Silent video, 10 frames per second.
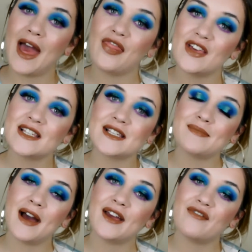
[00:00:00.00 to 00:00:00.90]
So
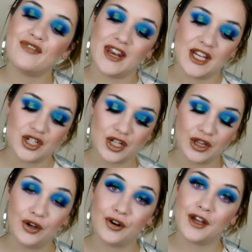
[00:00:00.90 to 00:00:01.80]
yeah, this is my
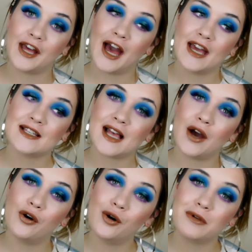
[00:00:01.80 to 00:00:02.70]
finished
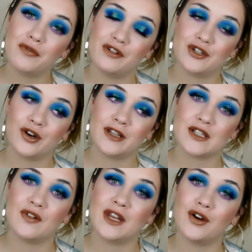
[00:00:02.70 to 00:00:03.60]
look, guys. I hope
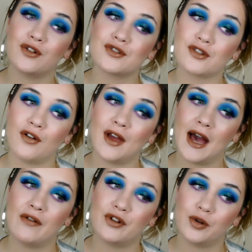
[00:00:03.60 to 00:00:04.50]
you've enjoyed this
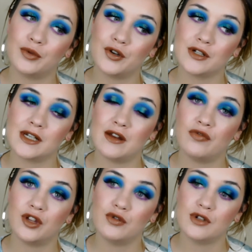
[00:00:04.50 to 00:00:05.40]
video. Sorry I haven't
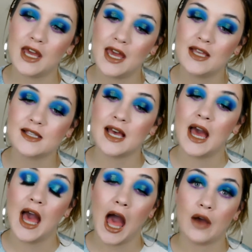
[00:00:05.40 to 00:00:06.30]
uploaded in a few
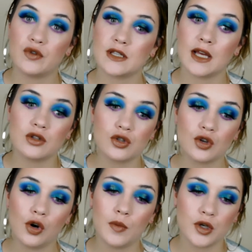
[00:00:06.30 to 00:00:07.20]
days.
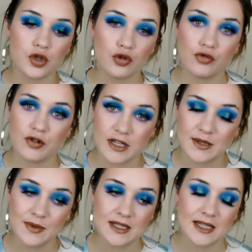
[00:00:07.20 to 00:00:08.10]
I've just had so
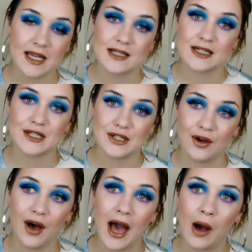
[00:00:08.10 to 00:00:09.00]
much Christmas
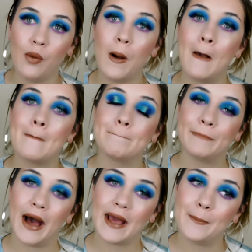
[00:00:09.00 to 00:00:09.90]
things to sort
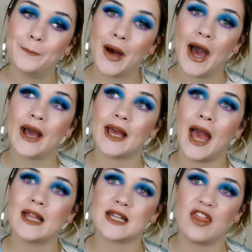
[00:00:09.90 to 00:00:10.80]
out. But I
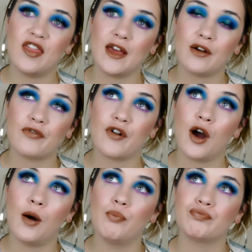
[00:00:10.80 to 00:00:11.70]
am back, and I
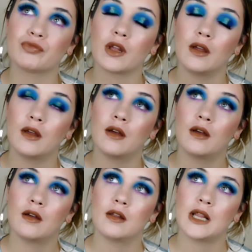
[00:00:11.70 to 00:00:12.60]
think from,